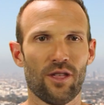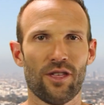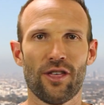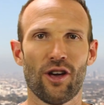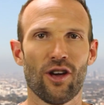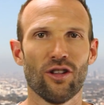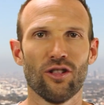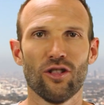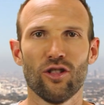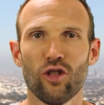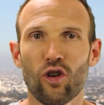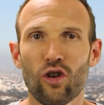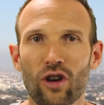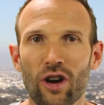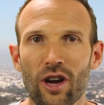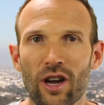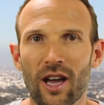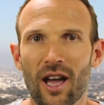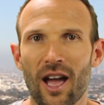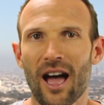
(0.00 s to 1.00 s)
with her
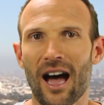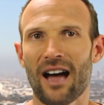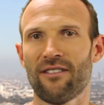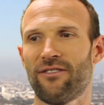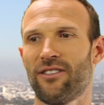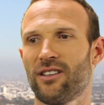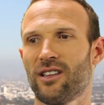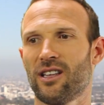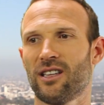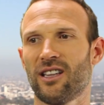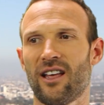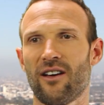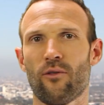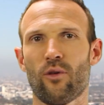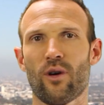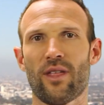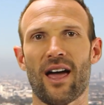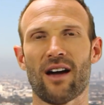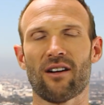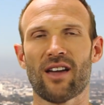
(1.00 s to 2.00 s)
look. I fell in
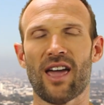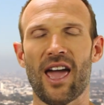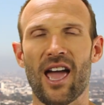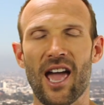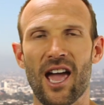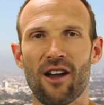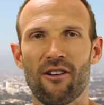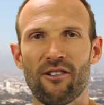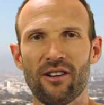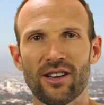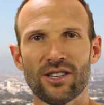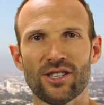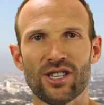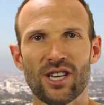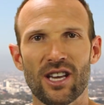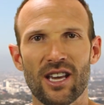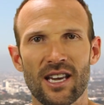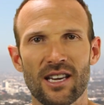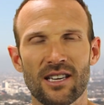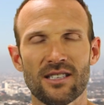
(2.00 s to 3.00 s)
love with how caring
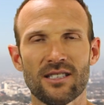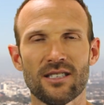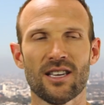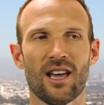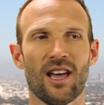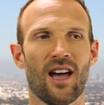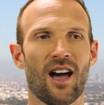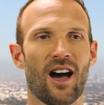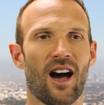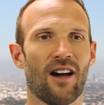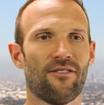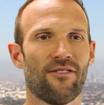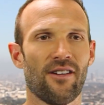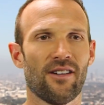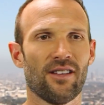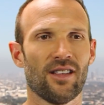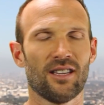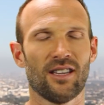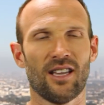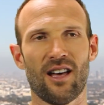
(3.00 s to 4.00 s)
she is. I
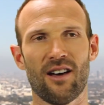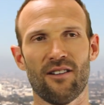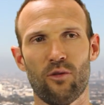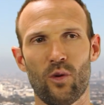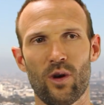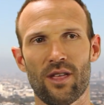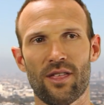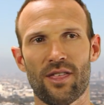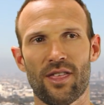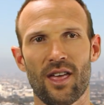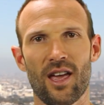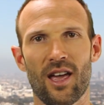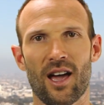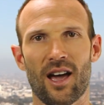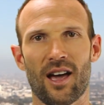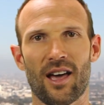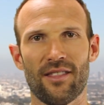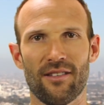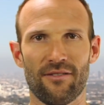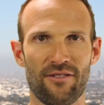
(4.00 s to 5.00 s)
fell in love with
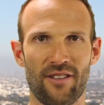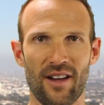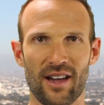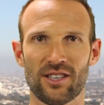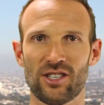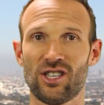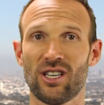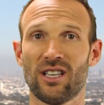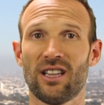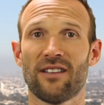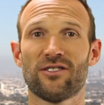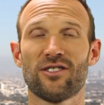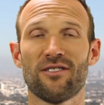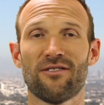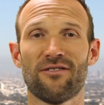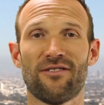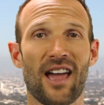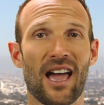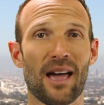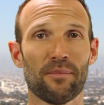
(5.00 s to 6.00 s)
the fact that she loves her
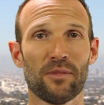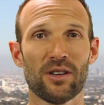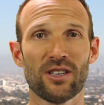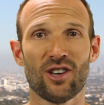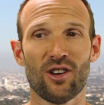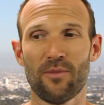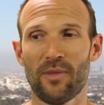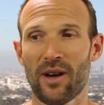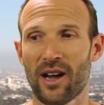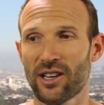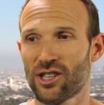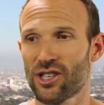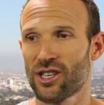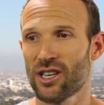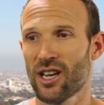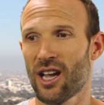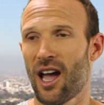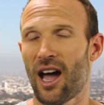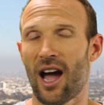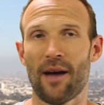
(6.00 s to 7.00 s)
family so
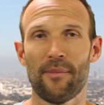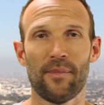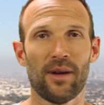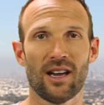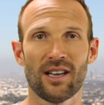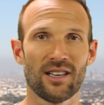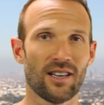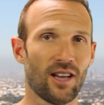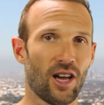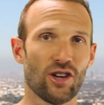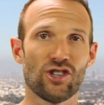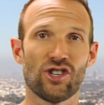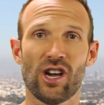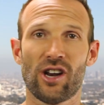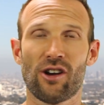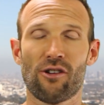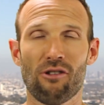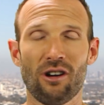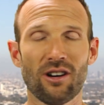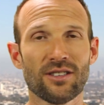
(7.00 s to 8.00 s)
much. I mean, her
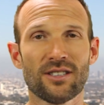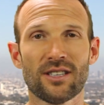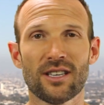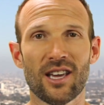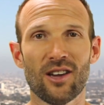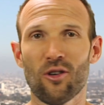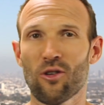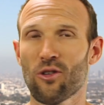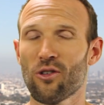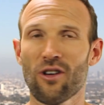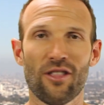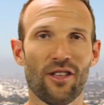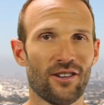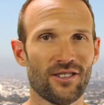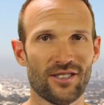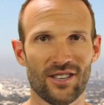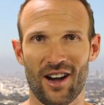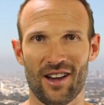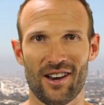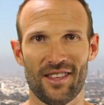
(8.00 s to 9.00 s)
generosity, all of
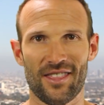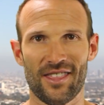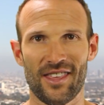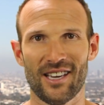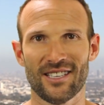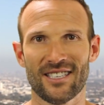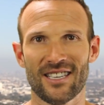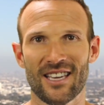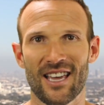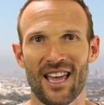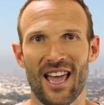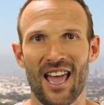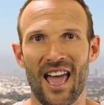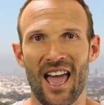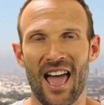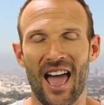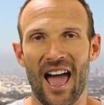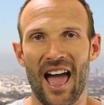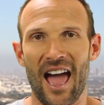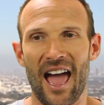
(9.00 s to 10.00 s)
those kind of things.
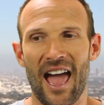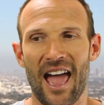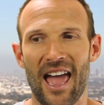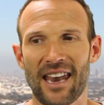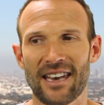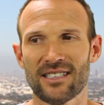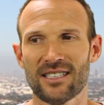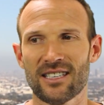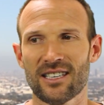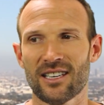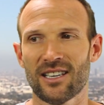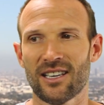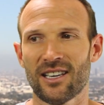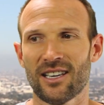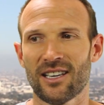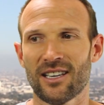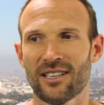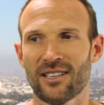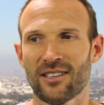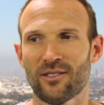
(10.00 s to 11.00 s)
And
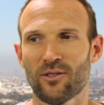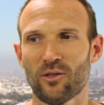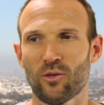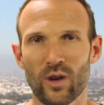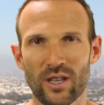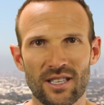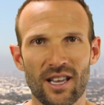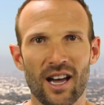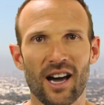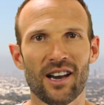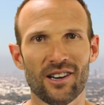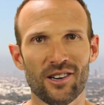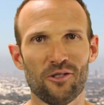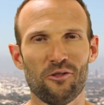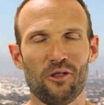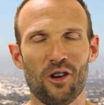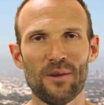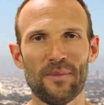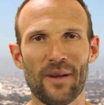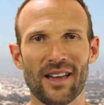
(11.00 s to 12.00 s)
we started a
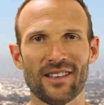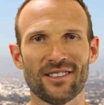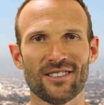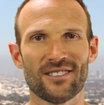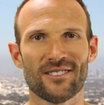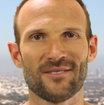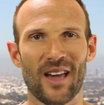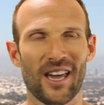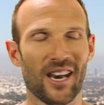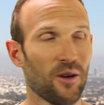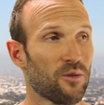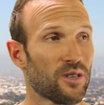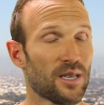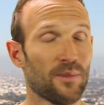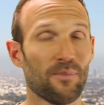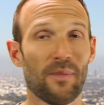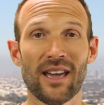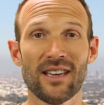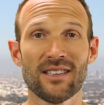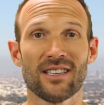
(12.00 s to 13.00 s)
romance and it was
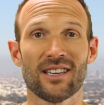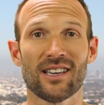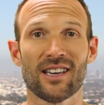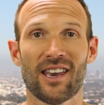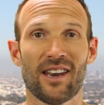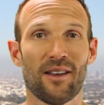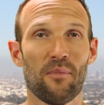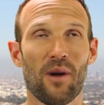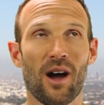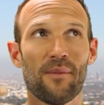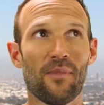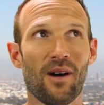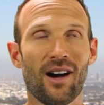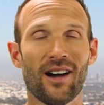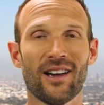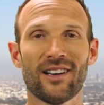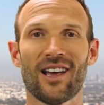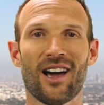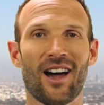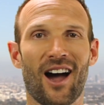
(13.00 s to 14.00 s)
amazing. And in my
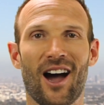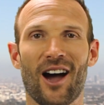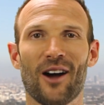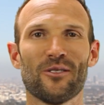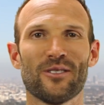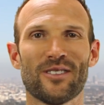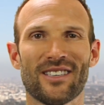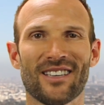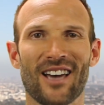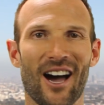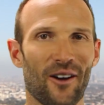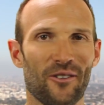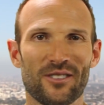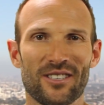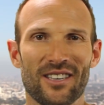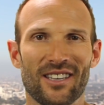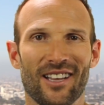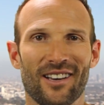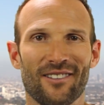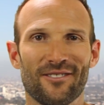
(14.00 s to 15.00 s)
mind, I was
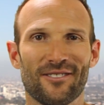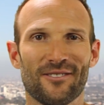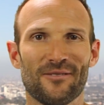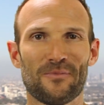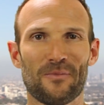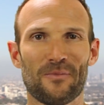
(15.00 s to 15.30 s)
in love.